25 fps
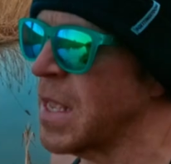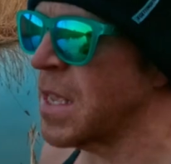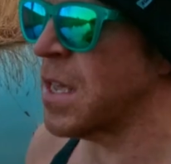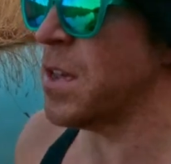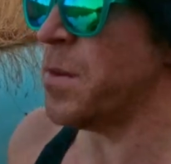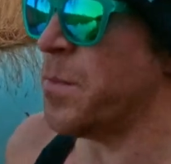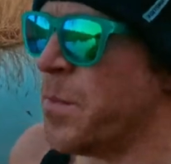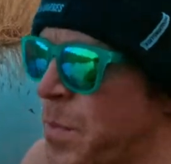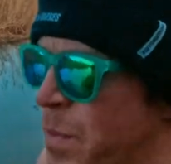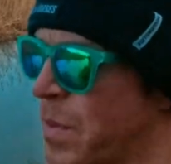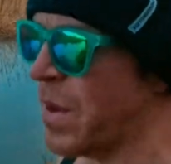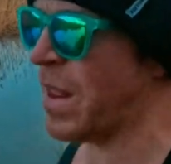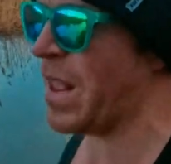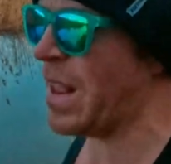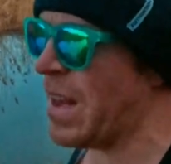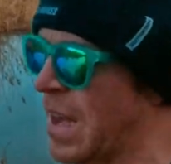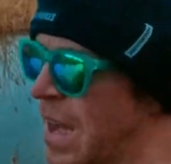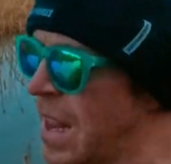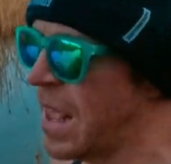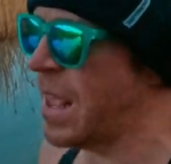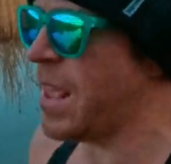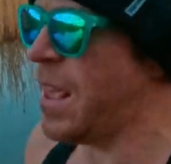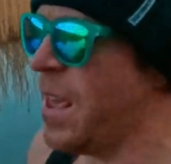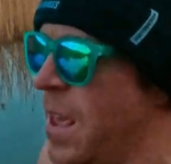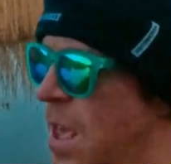
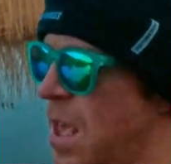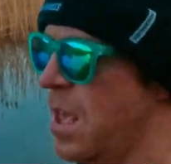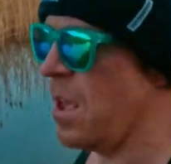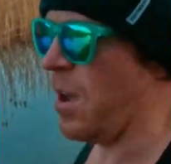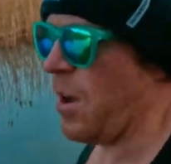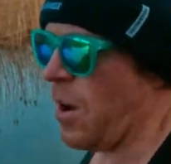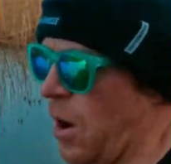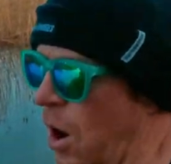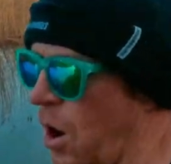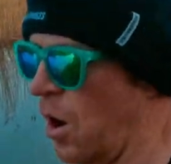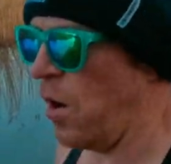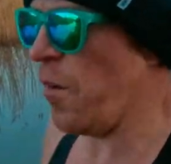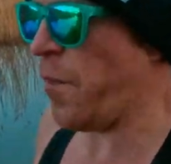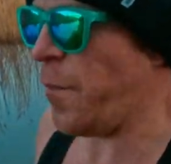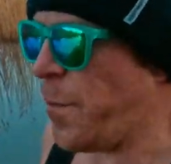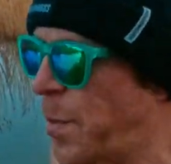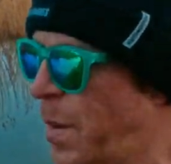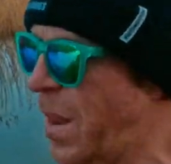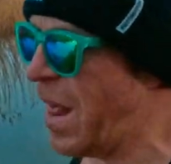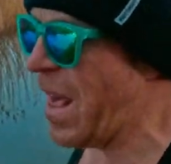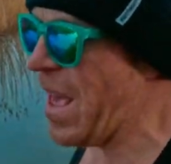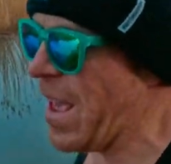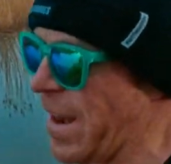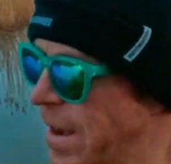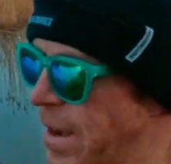completely off
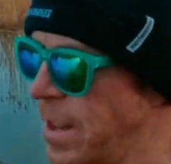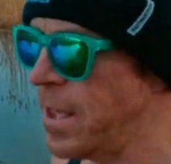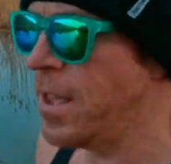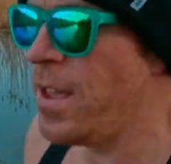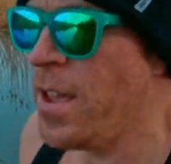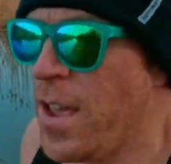plan.